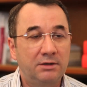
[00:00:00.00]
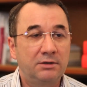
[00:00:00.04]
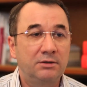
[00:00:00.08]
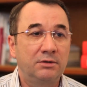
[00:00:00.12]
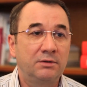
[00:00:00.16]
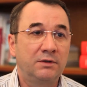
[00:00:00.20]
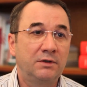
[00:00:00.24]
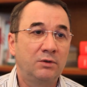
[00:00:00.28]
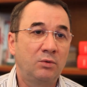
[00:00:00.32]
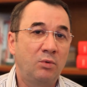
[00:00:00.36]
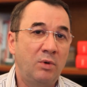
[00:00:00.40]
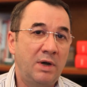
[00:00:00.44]

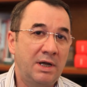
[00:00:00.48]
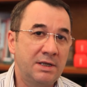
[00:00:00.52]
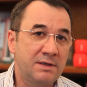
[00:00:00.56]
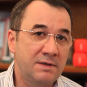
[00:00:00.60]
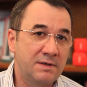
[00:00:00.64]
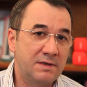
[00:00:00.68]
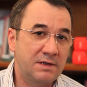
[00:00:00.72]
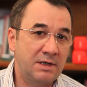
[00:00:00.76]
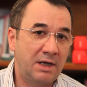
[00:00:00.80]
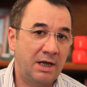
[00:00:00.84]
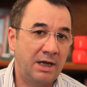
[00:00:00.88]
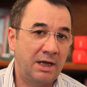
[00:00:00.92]
On the one
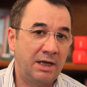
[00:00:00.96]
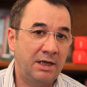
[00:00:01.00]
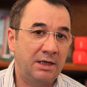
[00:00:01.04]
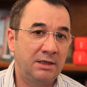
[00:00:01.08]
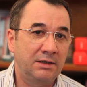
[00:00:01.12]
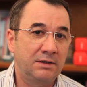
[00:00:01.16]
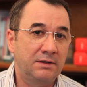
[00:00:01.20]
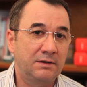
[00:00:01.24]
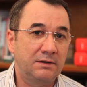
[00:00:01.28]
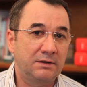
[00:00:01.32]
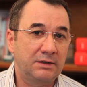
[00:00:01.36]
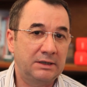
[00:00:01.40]

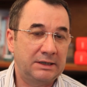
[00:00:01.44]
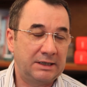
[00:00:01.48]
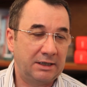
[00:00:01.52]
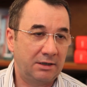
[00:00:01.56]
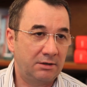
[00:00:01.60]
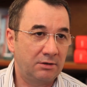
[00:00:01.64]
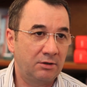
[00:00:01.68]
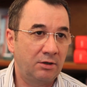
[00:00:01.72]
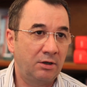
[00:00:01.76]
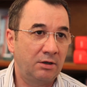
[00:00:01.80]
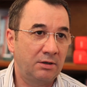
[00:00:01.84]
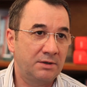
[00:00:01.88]
side,
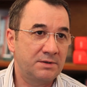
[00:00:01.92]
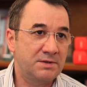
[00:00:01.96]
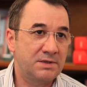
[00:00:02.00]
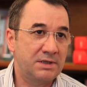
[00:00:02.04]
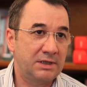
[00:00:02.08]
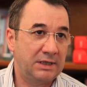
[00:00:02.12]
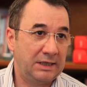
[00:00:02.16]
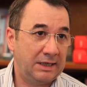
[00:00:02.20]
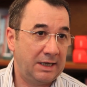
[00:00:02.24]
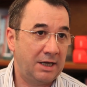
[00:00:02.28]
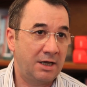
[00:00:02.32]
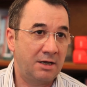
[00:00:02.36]
technology
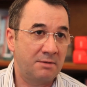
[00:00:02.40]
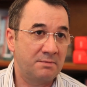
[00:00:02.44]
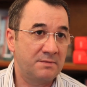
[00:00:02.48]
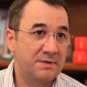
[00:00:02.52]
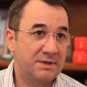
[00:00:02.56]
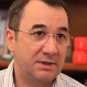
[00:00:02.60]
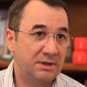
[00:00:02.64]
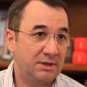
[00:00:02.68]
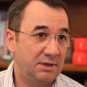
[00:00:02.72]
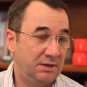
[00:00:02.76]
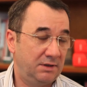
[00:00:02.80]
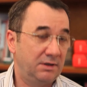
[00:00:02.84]

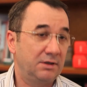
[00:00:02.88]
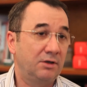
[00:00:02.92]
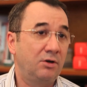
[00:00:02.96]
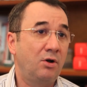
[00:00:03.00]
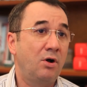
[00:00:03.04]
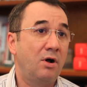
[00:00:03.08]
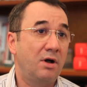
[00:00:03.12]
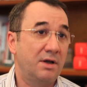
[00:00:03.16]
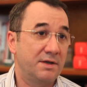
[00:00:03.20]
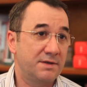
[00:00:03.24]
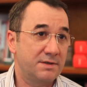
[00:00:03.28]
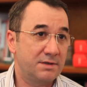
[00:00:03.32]
comes at a
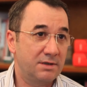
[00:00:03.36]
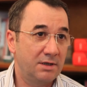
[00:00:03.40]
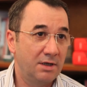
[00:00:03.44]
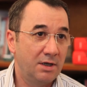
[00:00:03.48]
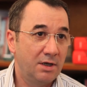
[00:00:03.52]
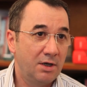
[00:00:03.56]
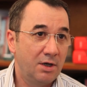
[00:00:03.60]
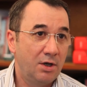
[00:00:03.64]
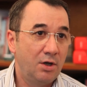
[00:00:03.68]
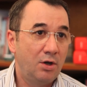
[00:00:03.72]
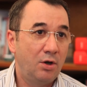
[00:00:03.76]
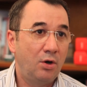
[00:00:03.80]
cost.
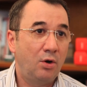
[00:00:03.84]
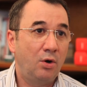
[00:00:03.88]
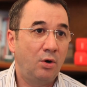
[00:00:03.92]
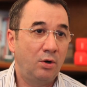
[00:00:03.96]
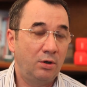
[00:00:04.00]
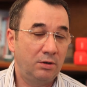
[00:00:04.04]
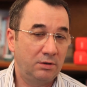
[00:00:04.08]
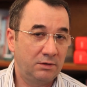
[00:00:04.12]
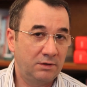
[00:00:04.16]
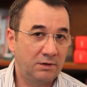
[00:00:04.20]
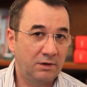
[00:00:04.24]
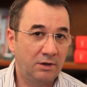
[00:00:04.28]

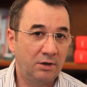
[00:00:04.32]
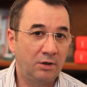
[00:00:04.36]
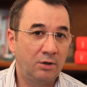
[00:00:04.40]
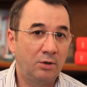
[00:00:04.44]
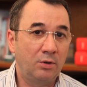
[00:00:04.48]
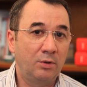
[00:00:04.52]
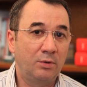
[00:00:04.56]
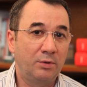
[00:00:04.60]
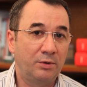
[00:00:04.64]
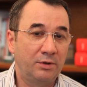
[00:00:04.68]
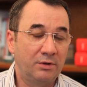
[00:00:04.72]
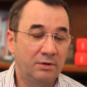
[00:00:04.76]

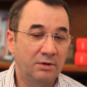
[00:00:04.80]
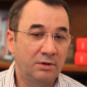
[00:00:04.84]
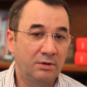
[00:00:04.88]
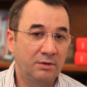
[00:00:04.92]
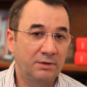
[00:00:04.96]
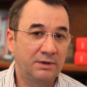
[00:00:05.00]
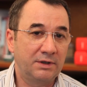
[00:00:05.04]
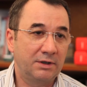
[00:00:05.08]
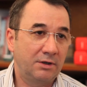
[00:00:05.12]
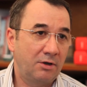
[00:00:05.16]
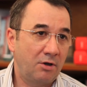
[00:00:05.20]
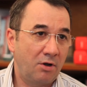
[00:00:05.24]
Although, you know,
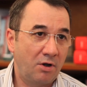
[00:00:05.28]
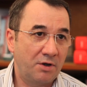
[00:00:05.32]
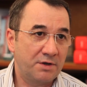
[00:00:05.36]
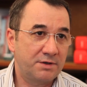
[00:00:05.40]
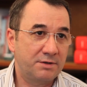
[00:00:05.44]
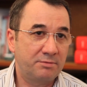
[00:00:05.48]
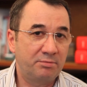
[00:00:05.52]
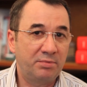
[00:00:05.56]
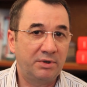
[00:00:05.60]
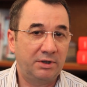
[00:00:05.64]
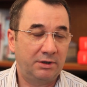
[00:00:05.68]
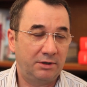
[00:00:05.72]
the
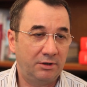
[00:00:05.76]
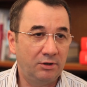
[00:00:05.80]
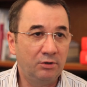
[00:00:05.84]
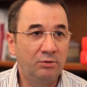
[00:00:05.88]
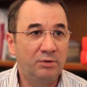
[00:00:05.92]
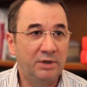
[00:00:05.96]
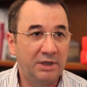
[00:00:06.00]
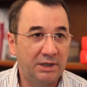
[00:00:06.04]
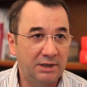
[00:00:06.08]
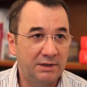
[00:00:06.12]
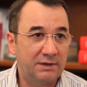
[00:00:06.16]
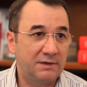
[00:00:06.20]
cost per
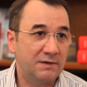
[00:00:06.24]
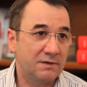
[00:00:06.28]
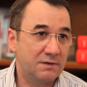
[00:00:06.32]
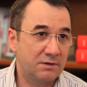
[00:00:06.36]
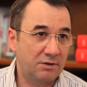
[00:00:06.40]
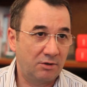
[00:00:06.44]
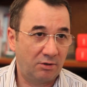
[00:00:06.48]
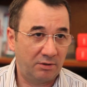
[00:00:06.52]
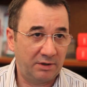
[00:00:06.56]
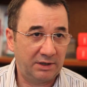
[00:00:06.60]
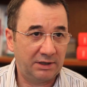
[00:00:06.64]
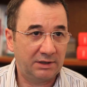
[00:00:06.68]
unit is
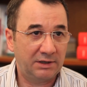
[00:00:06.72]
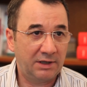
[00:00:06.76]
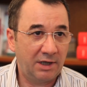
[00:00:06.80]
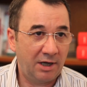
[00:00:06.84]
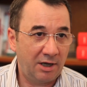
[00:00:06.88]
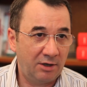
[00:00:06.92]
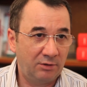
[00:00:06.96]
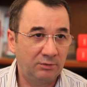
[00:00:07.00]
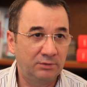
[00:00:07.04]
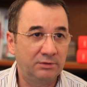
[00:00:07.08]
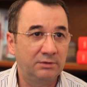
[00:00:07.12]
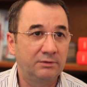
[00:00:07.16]
going
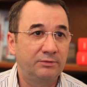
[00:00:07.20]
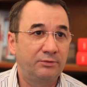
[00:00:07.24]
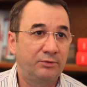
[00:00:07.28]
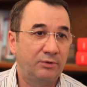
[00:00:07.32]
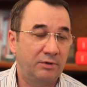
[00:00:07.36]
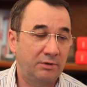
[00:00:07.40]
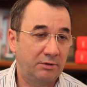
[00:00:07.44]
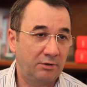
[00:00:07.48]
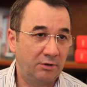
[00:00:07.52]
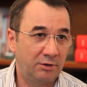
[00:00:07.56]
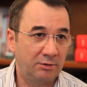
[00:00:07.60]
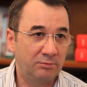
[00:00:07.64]
down
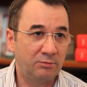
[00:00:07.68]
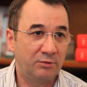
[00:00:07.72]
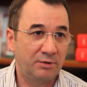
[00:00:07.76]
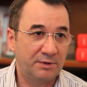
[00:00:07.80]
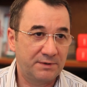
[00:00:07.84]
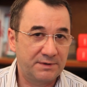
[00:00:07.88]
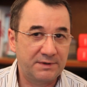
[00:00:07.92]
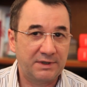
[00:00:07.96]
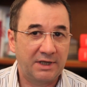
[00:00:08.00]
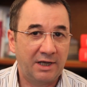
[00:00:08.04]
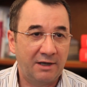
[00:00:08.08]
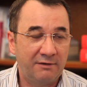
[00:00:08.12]
for
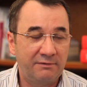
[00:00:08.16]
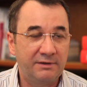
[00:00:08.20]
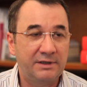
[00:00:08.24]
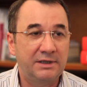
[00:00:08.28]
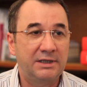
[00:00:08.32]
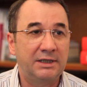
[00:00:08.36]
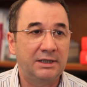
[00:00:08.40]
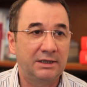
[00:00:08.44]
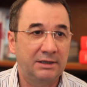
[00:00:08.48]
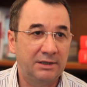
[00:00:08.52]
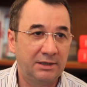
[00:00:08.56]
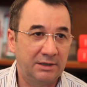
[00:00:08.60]
almost
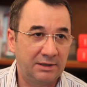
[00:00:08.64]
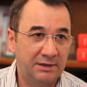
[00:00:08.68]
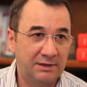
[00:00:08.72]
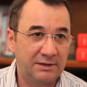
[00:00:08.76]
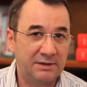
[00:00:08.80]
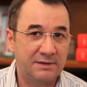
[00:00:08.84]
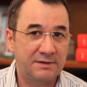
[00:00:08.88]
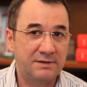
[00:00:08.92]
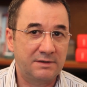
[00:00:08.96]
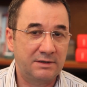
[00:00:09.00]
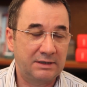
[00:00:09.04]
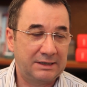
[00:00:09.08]
everything there
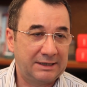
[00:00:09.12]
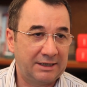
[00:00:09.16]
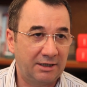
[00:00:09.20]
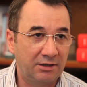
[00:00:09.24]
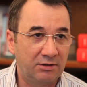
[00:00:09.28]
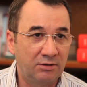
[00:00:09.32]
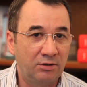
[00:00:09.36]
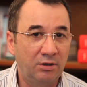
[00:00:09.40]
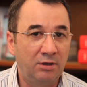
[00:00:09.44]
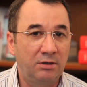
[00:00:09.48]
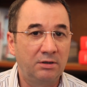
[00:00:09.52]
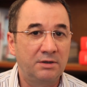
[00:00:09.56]
is
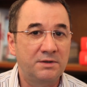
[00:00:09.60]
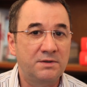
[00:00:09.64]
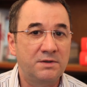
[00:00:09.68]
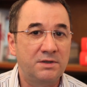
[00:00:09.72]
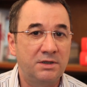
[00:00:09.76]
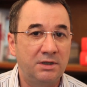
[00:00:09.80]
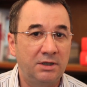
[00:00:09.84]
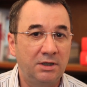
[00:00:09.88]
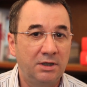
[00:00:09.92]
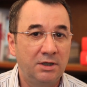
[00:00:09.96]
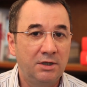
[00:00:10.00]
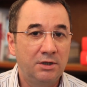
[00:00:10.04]

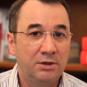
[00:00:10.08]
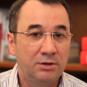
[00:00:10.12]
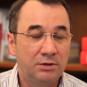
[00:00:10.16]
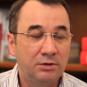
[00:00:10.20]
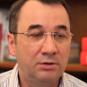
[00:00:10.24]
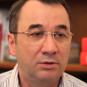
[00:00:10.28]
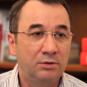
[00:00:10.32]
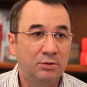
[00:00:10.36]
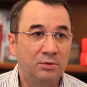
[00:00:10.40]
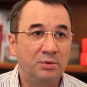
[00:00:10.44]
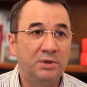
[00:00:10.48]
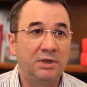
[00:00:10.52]
technology,
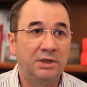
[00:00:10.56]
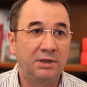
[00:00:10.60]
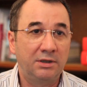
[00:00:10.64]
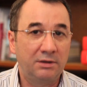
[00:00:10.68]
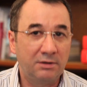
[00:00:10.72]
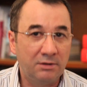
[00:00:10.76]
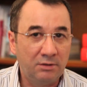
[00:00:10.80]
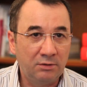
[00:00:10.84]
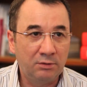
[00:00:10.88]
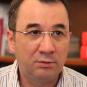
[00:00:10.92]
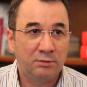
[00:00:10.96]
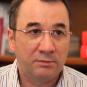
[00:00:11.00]

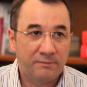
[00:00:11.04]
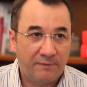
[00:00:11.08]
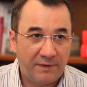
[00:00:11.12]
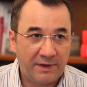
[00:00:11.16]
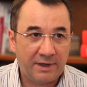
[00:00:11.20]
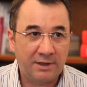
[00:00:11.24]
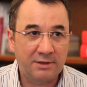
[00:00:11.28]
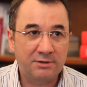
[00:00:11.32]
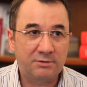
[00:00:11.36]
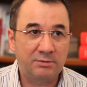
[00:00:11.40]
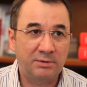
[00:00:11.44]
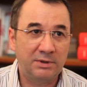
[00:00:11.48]
doing new
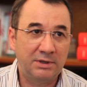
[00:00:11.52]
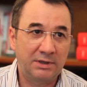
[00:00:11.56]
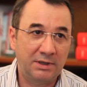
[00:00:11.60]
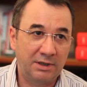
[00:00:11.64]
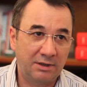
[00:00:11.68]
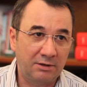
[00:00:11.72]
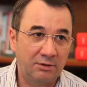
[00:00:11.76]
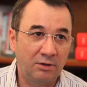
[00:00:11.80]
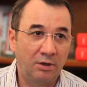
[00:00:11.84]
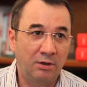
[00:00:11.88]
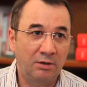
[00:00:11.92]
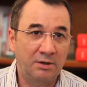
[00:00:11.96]
things with
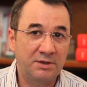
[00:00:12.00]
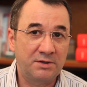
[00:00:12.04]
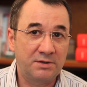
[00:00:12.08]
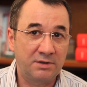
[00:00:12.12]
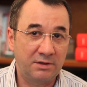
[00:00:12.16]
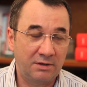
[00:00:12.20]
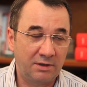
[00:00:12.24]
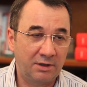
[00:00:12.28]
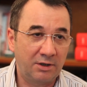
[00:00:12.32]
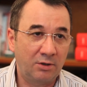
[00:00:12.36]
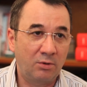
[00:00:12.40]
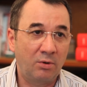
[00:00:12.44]
technology
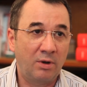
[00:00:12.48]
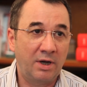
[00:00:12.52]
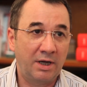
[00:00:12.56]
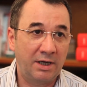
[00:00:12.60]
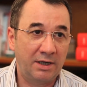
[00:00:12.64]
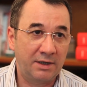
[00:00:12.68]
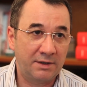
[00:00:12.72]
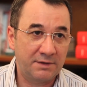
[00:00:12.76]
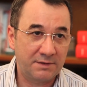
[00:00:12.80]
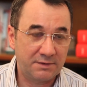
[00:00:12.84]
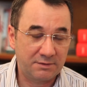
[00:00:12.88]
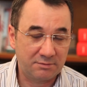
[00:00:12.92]

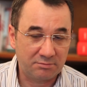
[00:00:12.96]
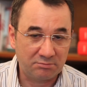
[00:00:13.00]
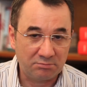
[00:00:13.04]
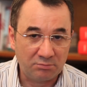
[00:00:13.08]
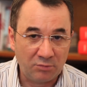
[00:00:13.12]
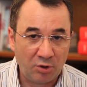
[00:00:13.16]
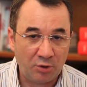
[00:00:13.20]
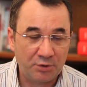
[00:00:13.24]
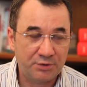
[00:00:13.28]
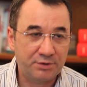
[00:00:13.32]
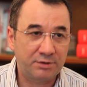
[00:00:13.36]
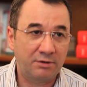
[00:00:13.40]
requires
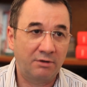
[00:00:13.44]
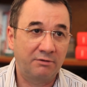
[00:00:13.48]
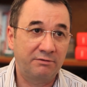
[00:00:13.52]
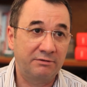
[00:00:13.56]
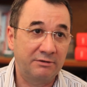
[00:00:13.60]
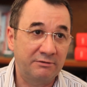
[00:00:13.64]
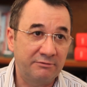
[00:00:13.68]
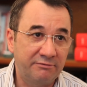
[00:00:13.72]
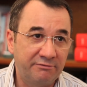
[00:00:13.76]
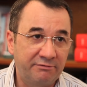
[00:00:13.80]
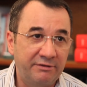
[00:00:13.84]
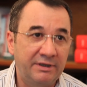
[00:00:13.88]
most
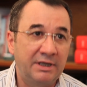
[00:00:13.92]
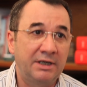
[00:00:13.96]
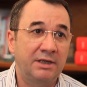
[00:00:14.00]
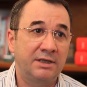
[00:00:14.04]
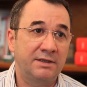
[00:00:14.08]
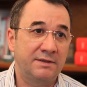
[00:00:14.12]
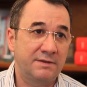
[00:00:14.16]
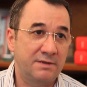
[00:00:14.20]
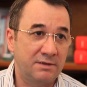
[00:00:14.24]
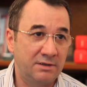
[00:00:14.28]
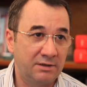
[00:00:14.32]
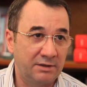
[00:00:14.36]
often very
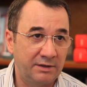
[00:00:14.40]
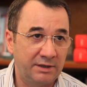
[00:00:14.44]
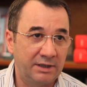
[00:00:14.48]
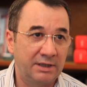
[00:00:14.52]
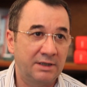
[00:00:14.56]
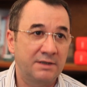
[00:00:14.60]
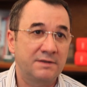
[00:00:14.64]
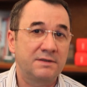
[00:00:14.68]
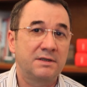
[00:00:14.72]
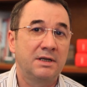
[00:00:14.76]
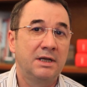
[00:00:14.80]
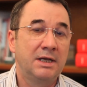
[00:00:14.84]

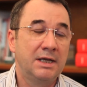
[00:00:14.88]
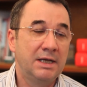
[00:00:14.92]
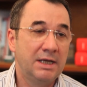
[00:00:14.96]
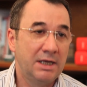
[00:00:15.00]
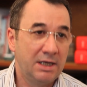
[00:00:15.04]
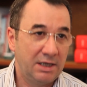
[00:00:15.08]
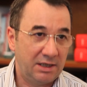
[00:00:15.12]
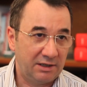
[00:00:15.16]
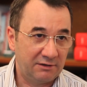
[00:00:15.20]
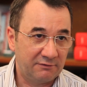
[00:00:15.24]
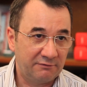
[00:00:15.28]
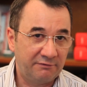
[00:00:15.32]
serious
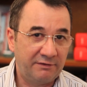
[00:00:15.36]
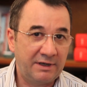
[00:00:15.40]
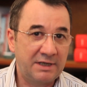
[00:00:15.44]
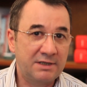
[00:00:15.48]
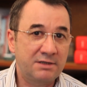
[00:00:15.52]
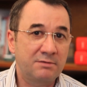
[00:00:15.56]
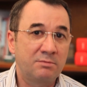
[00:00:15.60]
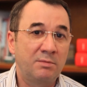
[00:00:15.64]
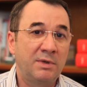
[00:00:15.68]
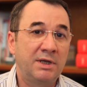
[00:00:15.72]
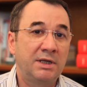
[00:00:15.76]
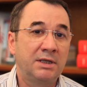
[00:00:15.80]

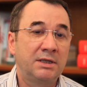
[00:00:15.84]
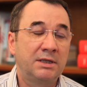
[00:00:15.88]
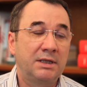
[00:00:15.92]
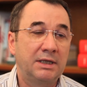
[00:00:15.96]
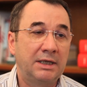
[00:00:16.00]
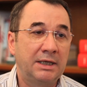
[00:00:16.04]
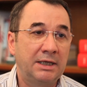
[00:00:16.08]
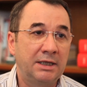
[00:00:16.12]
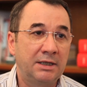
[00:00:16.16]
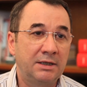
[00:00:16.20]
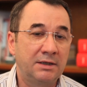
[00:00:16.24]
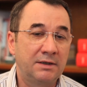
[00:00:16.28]
investment,
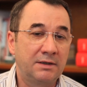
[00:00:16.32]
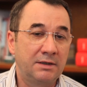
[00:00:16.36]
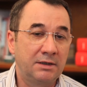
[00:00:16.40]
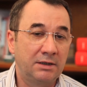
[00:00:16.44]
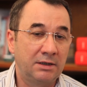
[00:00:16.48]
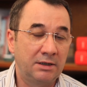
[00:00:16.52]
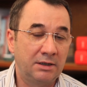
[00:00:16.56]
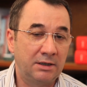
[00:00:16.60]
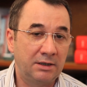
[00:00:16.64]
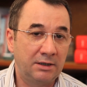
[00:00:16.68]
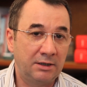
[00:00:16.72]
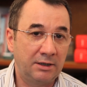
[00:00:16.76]
and
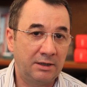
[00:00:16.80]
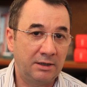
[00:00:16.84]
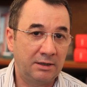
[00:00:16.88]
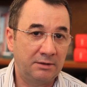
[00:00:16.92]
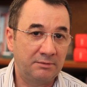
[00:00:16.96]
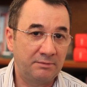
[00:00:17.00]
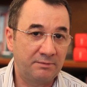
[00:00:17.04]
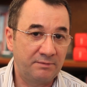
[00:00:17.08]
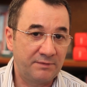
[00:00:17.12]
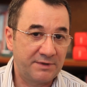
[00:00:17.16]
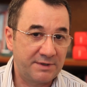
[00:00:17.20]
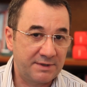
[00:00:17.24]

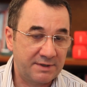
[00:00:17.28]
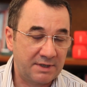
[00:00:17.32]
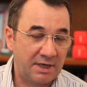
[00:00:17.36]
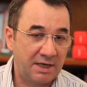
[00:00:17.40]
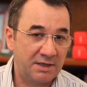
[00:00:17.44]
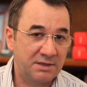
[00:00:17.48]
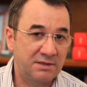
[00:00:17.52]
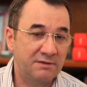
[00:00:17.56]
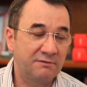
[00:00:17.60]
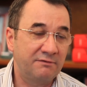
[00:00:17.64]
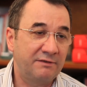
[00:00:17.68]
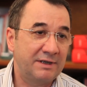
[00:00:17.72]

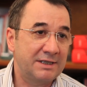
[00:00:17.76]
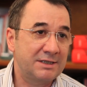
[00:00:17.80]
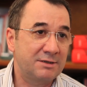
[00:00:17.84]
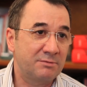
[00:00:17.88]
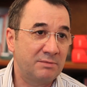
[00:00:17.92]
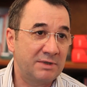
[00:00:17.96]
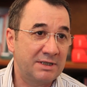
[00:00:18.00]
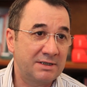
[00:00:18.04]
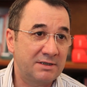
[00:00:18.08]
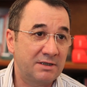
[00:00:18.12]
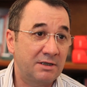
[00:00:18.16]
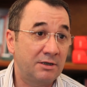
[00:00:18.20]
such
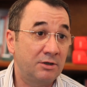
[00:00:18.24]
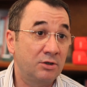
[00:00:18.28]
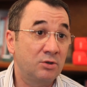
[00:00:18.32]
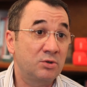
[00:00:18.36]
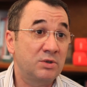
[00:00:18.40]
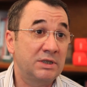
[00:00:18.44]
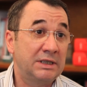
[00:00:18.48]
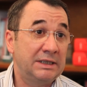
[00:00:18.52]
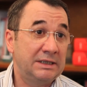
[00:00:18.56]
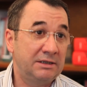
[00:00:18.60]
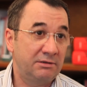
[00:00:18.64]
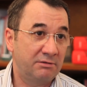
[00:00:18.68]
investments are
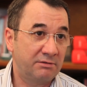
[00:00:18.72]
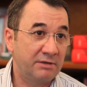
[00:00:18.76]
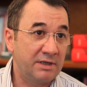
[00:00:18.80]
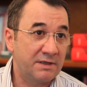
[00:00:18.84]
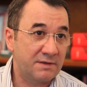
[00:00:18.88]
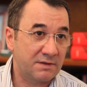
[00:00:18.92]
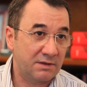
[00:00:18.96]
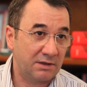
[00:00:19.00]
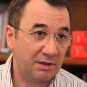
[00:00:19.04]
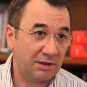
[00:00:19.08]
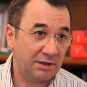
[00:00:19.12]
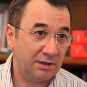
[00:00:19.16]
usually
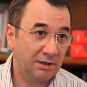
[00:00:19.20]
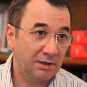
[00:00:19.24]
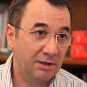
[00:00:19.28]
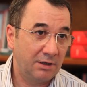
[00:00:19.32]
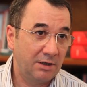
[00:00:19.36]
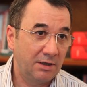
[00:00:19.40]
risky.